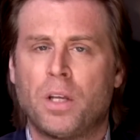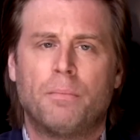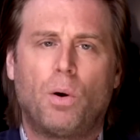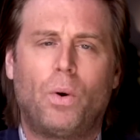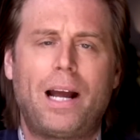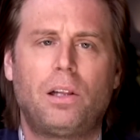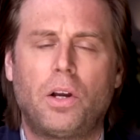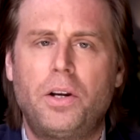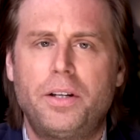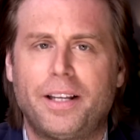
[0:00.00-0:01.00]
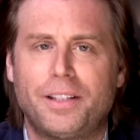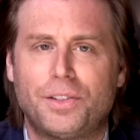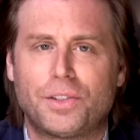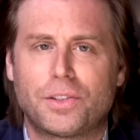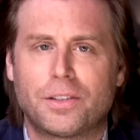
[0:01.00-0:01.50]
But what I learned
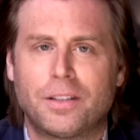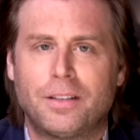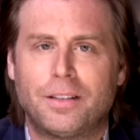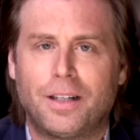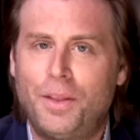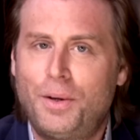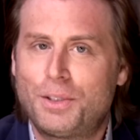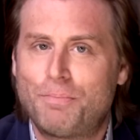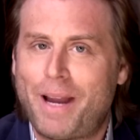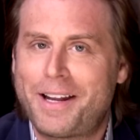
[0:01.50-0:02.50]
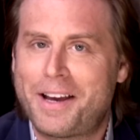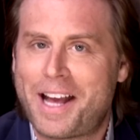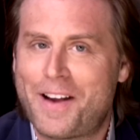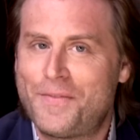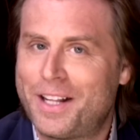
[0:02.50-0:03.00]
is others may not
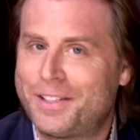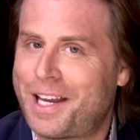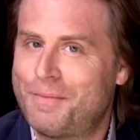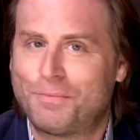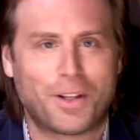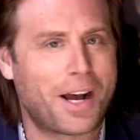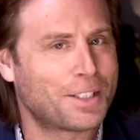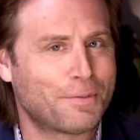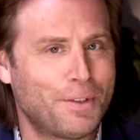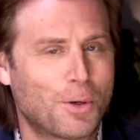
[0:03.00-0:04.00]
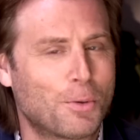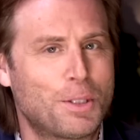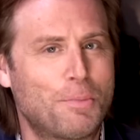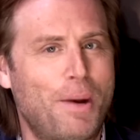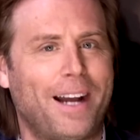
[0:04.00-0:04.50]
have that same philosophy or
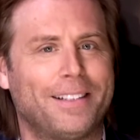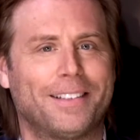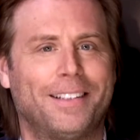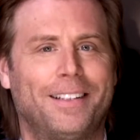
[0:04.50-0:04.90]
respect.